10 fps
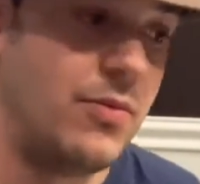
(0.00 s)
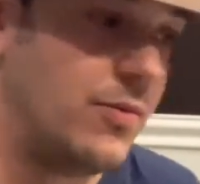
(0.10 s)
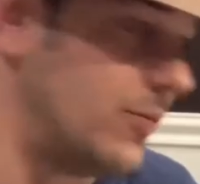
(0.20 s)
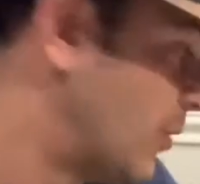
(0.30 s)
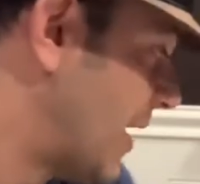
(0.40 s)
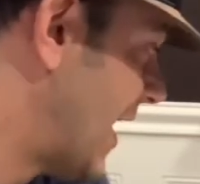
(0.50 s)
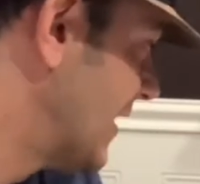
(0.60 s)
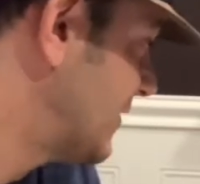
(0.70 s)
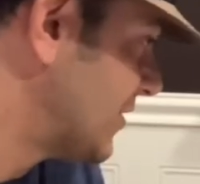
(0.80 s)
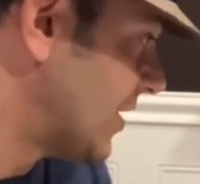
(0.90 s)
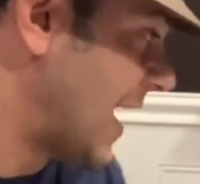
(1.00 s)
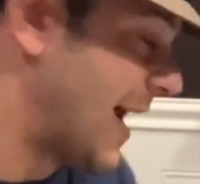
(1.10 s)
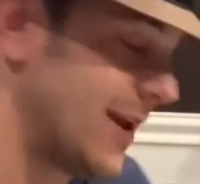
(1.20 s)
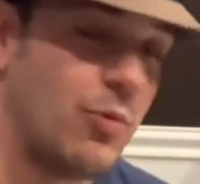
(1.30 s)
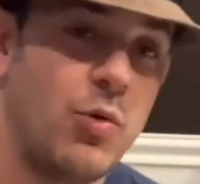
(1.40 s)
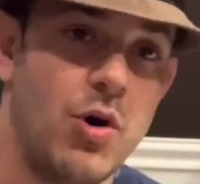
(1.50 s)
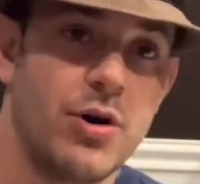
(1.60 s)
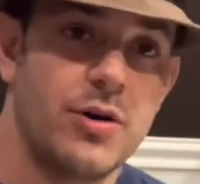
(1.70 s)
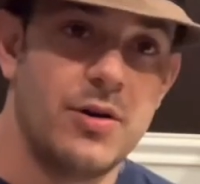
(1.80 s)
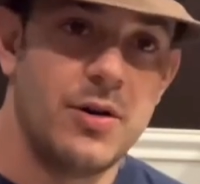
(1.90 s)
when I start adding
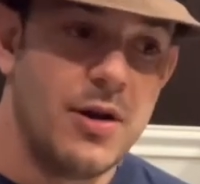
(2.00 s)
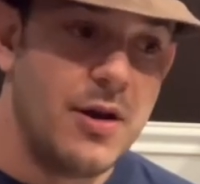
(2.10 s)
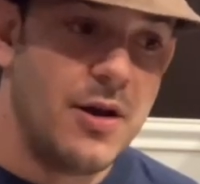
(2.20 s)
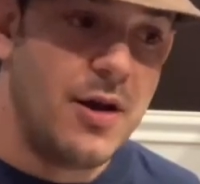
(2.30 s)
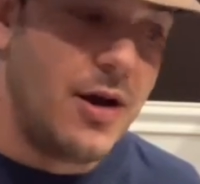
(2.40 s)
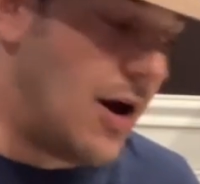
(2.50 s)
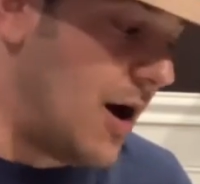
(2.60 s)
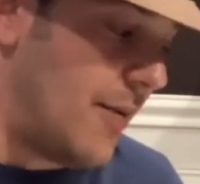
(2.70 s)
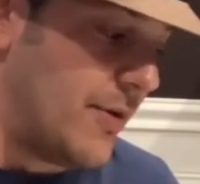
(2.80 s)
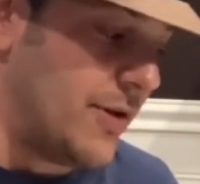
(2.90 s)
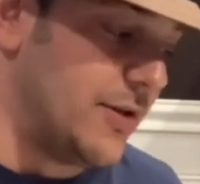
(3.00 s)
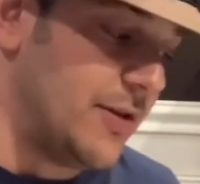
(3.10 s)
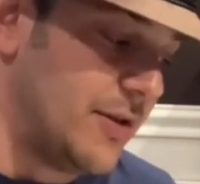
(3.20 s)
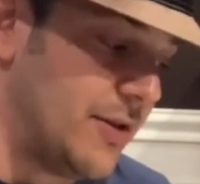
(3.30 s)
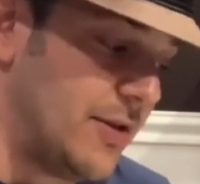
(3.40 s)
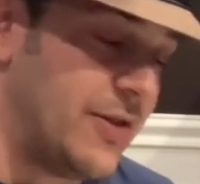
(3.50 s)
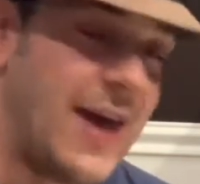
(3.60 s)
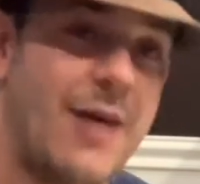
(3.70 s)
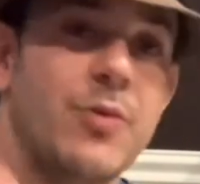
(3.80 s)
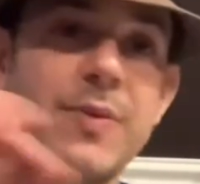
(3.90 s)
water,
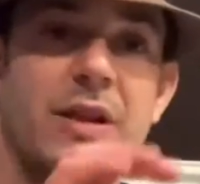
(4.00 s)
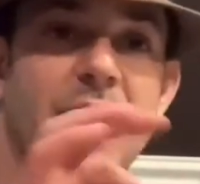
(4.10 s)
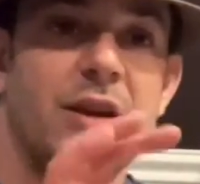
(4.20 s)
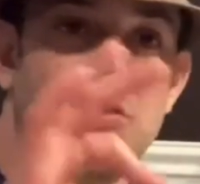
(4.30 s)
that would be like you